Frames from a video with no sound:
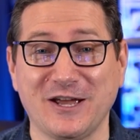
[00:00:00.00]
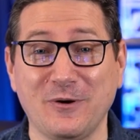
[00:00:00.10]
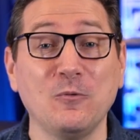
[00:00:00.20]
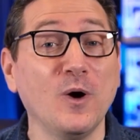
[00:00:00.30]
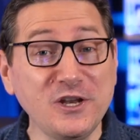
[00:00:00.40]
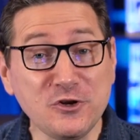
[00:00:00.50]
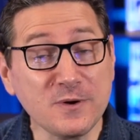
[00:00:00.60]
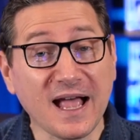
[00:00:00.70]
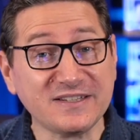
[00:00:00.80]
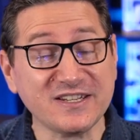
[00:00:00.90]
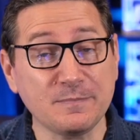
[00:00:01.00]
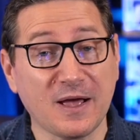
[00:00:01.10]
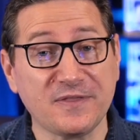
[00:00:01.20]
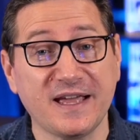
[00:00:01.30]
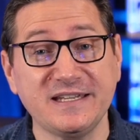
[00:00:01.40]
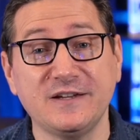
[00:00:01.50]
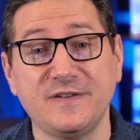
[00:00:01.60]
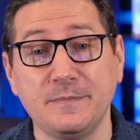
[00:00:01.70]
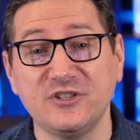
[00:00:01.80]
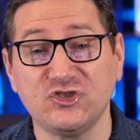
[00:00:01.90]
White. What do you guys think about the idea of
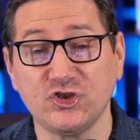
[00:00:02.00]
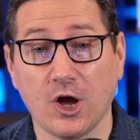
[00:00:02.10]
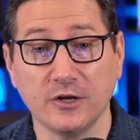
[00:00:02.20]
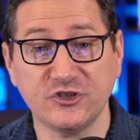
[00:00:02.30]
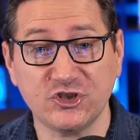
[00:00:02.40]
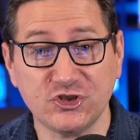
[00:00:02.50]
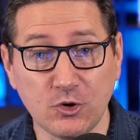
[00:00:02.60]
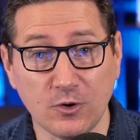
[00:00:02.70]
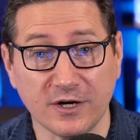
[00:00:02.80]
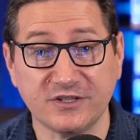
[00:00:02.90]
him as John Stewart?